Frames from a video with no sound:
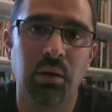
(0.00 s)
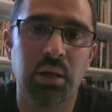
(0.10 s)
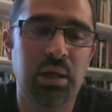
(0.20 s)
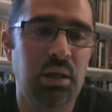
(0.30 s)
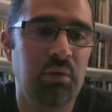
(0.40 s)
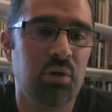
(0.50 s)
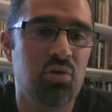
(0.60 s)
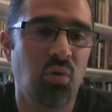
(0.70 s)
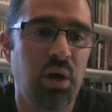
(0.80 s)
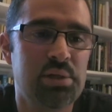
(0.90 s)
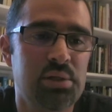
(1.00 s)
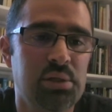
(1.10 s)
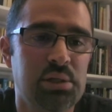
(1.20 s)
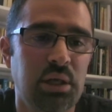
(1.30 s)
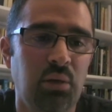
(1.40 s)
He
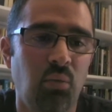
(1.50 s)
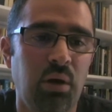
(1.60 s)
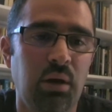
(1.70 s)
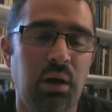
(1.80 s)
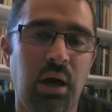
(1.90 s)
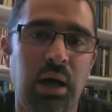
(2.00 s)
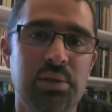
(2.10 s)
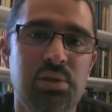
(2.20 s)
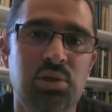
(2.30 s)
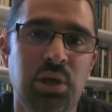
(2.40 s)
rejoices in what God's